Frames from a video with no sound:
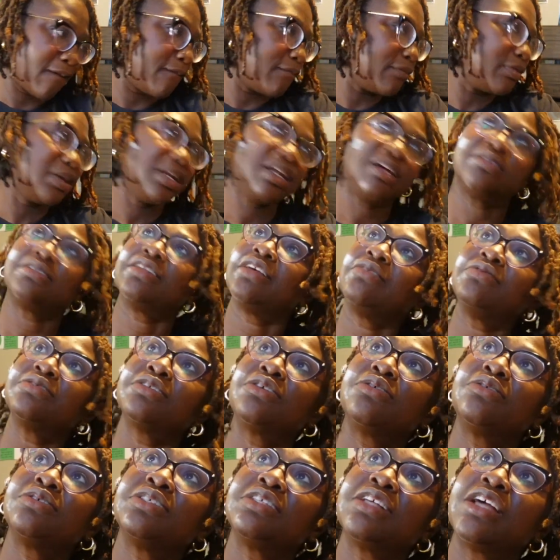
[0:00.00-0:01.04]
What else I was
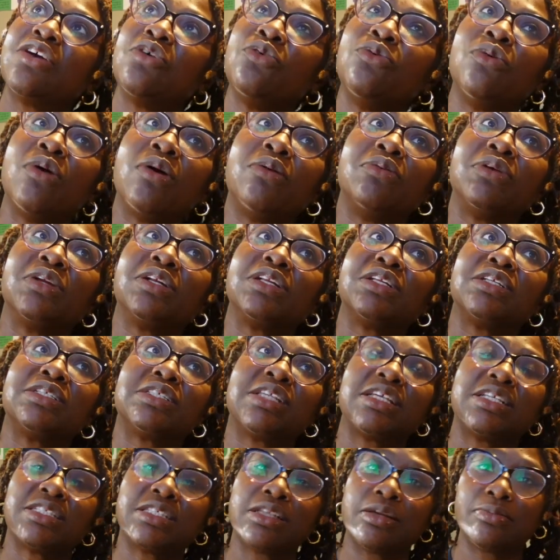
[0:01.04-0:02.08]
gonna say? Oh, I wanted to
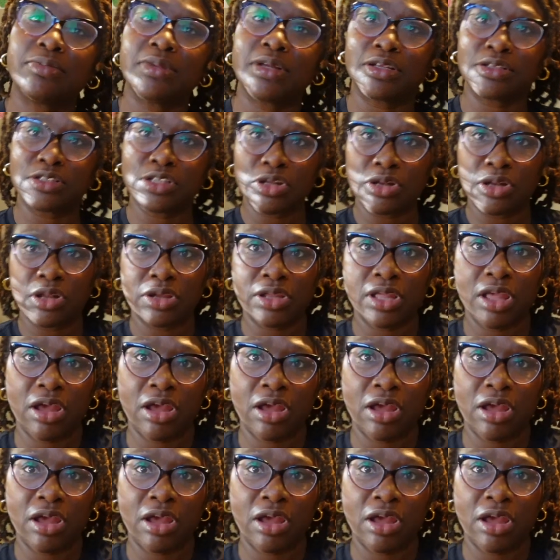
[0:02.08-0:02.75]
say something else. Hold on,